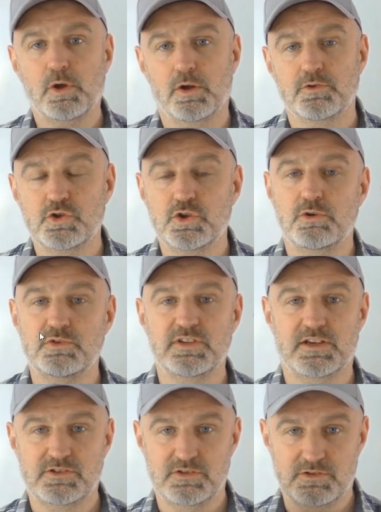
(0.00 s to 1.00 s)

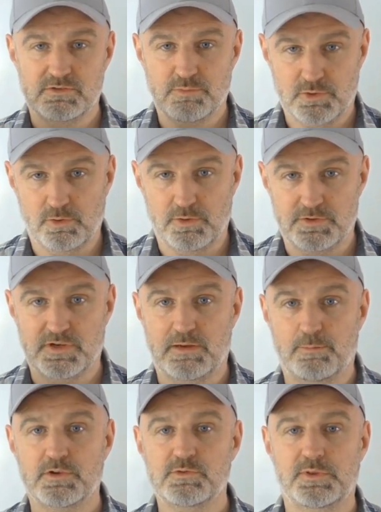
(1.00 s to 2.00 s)
So Mark's video is
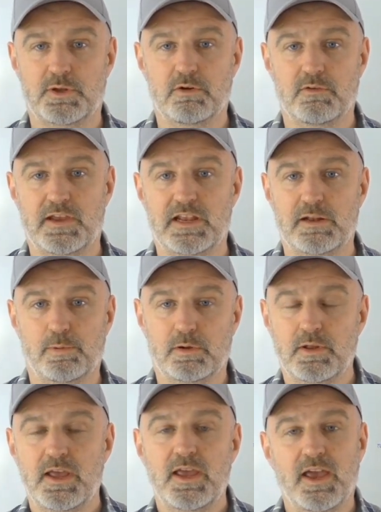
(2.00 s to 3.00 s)
playing in the
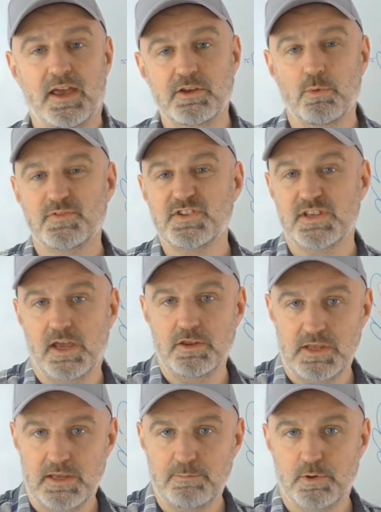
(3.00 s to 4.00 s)
background, and at the moment
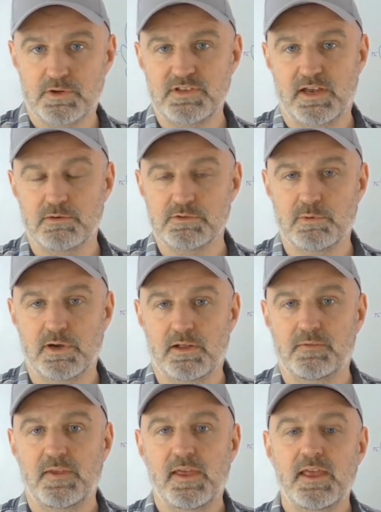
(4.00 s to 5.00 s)
you're not going to be able to hear any
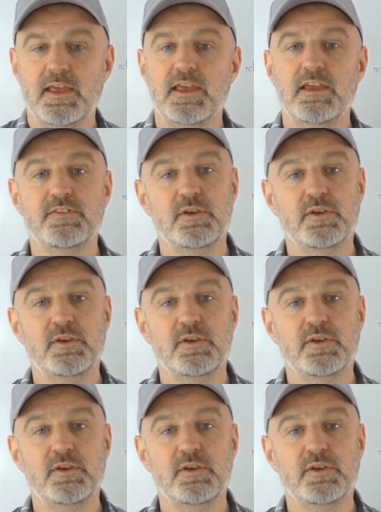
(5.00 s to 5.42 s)
audio.